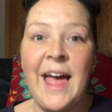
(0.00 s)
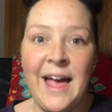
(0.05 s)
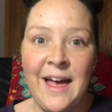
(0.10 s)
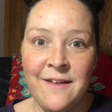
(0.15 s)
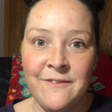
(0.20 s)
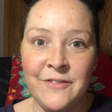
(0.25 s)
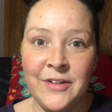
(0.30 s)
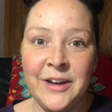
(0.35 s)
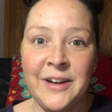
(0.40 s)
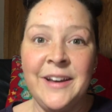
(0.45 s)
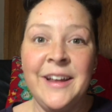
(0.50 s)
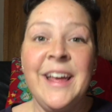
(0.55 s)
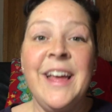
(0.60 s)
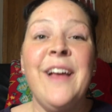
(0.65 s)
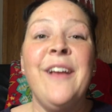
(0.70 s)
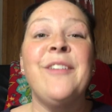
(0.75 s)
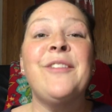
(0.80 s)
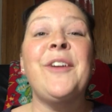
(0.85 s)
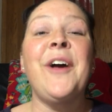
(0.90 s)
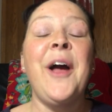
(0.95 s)
Heaven.
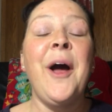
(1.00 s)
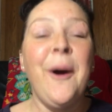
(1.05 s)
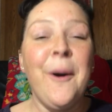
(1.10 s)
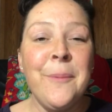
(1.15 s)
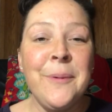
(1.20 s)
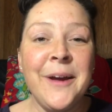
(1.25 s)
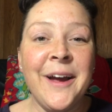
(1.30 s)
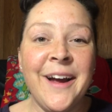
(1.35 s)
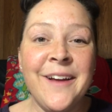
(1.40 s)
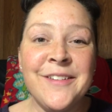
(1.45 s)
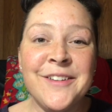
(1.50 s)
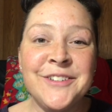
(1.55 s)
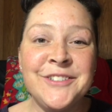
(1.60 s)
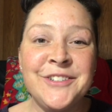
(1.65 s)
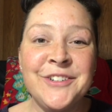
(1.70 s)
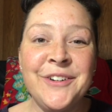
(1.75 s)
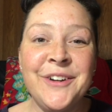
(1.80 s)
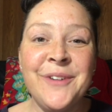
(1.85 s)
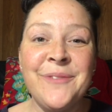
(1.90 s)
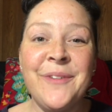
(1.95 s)
So I hope you guys are
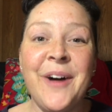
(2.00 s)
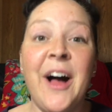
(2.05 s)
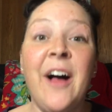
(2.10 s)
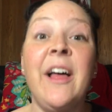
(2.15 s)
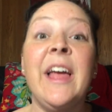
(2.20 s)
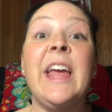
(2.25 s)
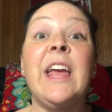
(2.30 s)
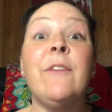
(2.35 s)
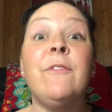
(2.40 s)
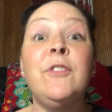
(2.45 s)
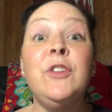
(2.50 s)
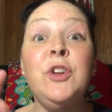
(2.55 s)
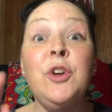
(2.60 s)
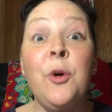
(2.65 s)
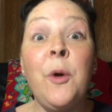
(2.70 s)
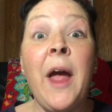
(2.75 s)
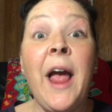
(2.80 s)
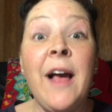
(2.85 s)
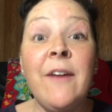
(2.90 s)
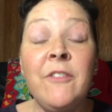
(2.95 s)
doing well. If
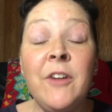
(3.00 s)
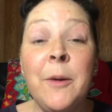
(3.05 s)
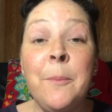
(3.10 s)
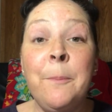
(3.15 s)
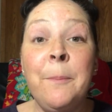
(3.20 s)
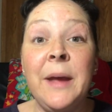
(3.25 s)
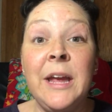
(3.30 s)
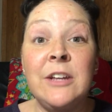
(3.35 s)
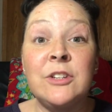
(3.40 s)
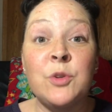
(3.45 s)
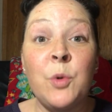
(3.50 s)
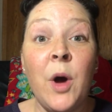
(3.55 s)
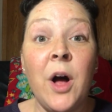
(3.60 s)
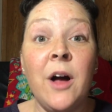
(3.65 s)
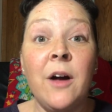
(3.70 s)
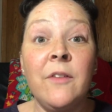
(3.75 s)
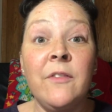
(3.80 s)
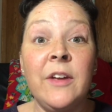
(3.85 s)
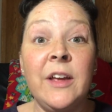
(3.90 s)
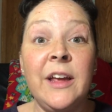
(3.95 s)
you have a
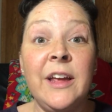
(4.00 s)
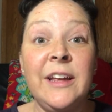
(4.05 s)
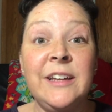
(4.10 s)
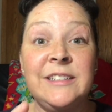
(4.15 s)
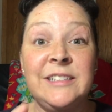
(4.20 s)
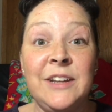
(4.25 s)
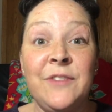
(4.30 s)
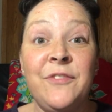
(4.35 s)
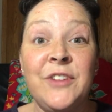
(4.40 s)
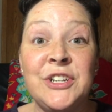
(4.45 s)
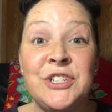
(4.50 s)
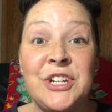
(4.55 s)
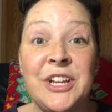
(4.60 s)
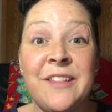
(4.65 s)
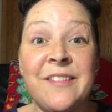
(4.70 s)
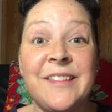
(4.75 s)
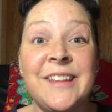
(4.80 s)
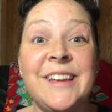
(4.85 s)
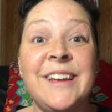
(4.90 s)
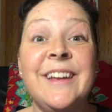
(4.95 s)
B12
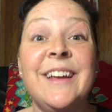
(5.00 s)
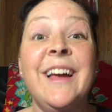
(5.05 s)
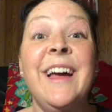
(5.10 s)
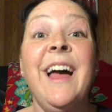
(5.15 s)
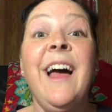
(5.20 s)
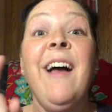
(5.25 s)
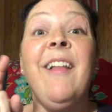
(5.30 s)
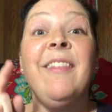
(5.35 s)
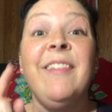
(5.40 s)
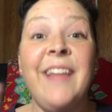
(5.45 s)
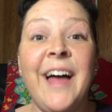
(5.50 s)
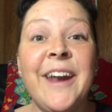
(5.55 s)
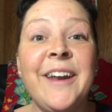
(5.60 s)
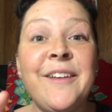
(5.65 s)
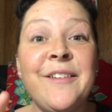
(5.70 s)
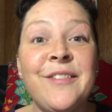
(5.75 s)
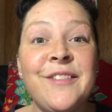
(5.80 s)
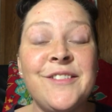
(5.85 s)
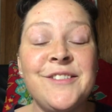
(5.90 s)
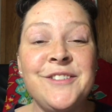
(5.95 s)
deficiency, let
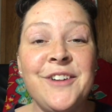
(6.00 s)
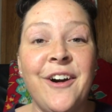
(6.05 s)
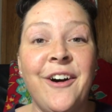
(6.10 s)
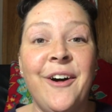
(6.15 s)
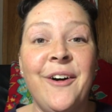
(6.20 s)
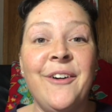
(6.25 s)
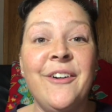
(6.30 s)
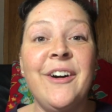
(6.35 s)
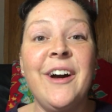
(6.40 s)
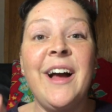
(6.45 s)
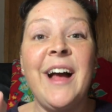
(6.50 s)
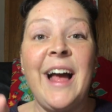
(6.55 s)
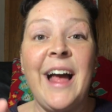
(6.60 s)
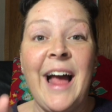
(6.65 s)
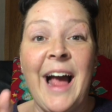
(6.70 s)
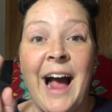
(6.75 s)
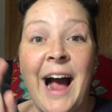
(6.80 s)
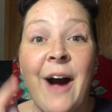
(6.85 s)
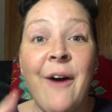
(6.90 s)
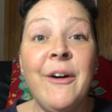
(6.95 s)
us know
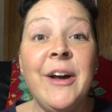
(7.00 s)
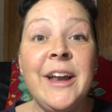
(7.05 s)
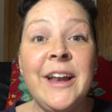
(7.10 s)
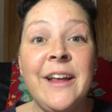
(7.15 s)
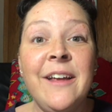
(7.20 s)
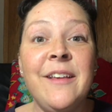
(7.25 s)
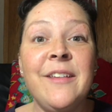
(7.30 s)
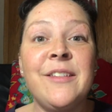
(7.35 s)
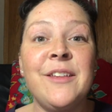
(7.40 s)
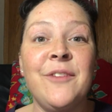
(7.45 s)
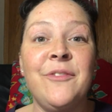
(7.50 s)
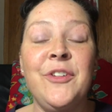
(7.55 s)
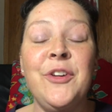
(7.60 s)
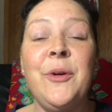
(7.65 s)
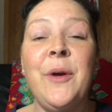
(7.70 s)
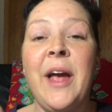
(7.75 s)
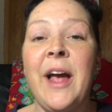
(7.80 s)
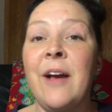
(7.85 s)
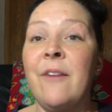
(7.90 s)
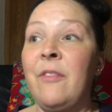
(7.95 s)
how it is. If
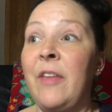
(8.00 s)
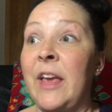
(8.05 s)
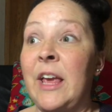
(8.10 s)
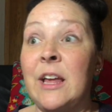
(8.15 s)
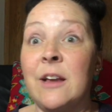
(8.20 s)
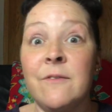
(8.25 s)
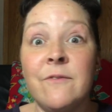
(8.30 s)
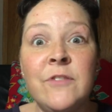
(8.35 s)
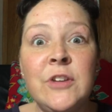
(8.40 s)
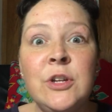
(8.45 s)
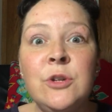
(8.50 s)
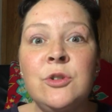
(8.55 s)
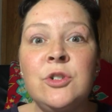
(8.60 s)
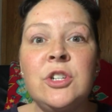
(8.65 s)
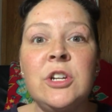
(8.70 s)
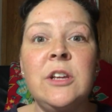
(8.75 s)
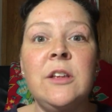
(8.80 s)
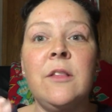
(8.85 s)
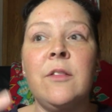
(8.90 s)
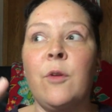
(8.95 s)
you have like
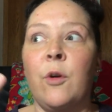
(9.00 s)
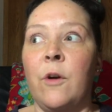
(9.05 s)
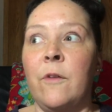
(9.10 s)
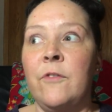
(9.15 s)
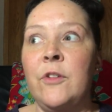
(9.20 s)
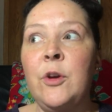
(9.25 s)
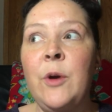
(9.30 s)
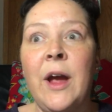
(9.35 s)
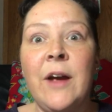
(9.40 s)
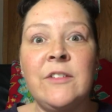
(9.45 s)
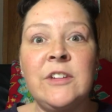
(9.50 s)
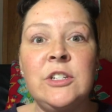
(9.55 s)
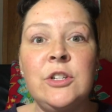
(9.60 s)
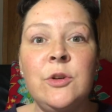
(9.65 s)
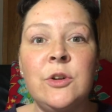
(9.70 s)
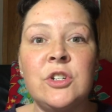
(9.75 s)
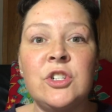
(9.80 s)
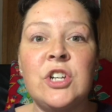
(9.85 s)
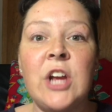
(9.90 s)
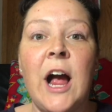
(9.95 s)
infusions or if you have to
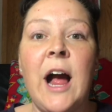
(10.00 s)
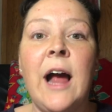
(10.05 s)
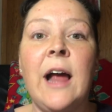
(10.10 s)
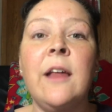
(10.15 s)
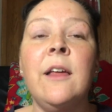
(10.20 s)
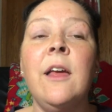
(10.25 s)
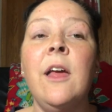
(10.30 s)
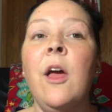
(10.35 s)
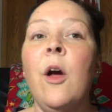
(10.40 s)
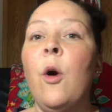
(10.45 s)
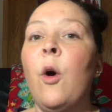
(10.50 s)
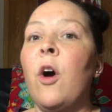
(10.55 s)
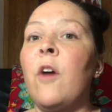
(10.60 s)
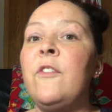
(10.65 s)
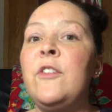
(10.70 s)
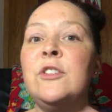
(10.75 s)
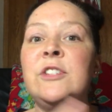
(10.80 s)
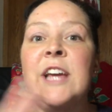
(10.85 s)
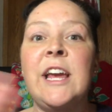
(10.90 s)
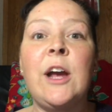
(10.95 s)
do a shot or
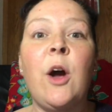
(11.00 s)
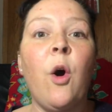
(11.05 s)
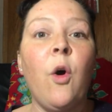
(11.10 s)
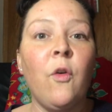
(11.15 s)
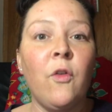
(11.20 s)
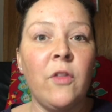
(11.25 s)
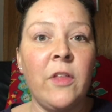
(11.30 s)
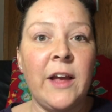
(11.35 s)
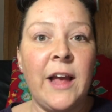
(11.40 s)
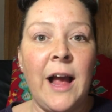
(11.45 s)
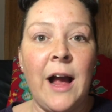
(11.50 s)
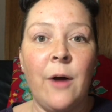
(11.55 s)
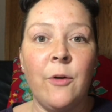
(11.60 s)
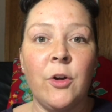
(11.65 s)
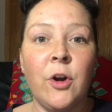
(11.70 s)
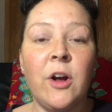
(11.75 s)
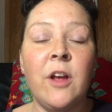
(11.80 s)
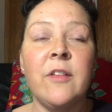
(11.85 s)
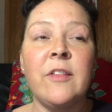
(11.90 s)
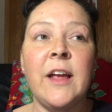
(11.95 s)
if you take over the
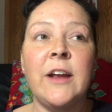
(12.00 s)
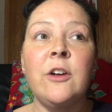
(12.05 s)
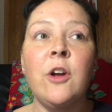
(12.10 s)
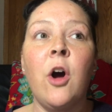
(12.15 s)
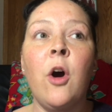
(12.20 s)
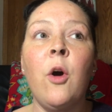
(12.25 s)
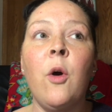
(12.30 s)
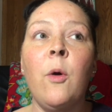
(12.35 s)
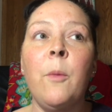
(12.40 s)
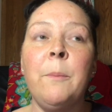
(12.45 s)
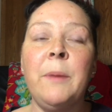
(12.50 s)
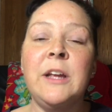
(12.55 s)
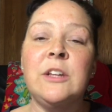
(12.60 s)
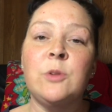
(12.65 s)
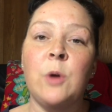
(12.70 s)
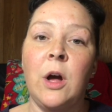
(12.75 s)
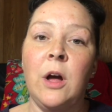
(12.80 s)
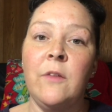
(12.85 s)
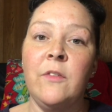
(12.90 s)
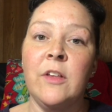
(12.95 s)
counter, because I know
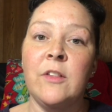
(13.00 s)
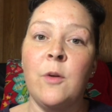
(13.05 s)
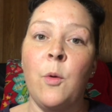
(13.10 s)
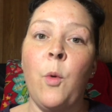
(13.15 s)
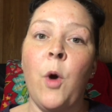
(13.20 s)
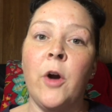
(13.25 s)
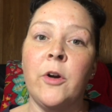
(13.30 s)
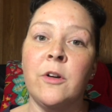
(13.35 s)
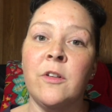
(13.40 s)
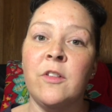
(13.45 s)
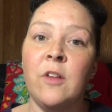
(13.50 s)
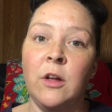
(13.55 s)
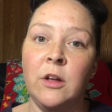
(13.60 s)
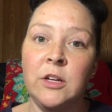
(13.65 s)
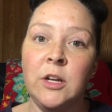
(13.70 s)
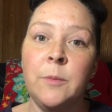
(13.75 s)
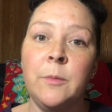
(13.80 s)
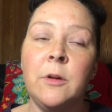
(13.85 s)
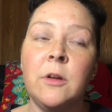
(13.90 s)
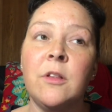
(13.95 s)
B12 is a water
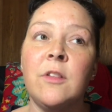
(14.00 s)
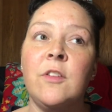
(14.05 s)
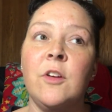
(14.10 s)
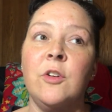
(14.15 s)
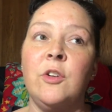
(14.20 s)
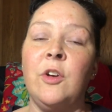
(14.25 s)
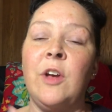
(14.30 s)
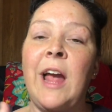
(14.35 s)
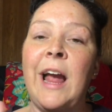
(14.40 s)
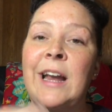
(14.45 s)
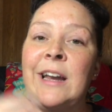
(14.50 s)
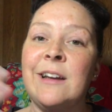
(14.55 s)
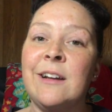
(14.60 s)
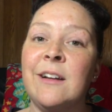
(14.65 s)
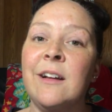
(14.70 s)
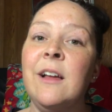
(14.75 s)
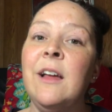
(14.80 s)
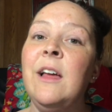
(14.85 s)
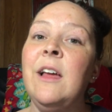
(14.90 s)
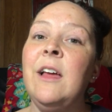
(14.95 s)
soluble, so you kind
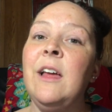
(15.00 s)
of